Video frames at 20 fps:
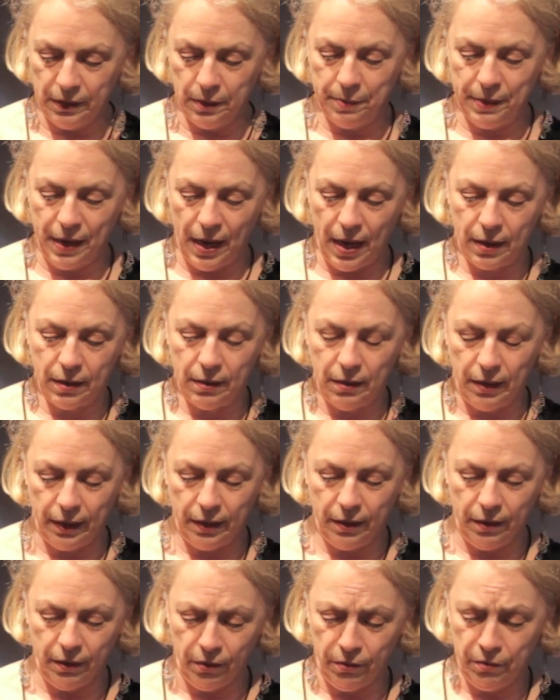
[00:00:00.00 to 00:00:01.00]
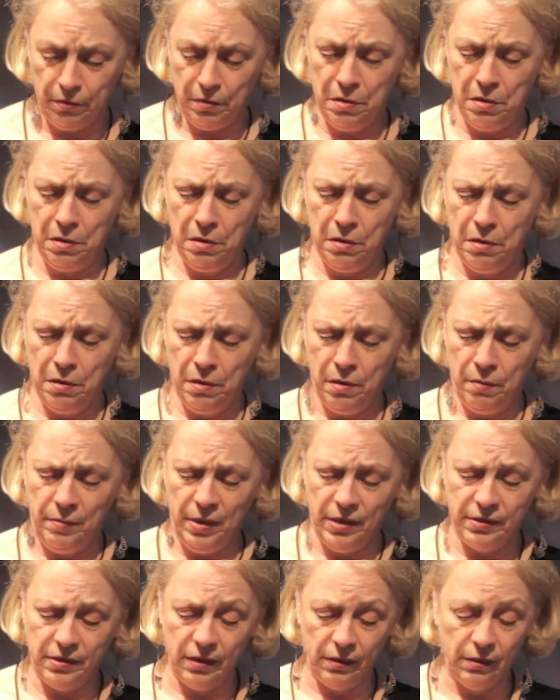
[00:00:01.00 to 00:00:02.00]
the back, like, you know,
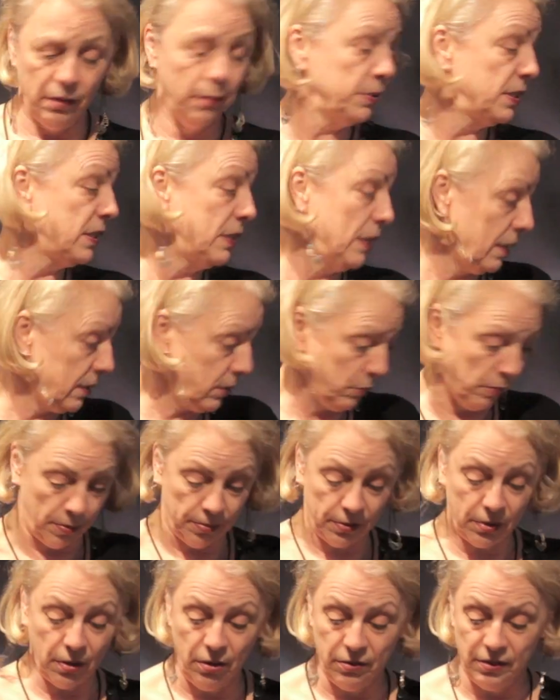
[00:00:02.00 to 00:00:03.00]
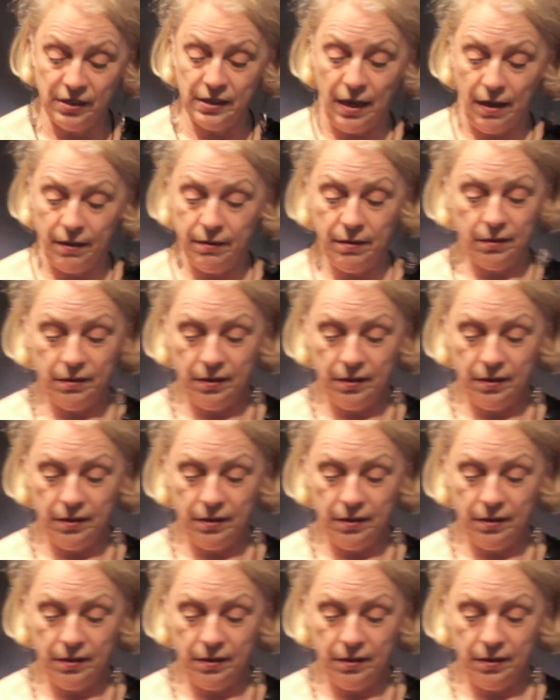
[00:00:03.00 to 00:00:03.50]
Male Singer number 6, Robert Close, yeah,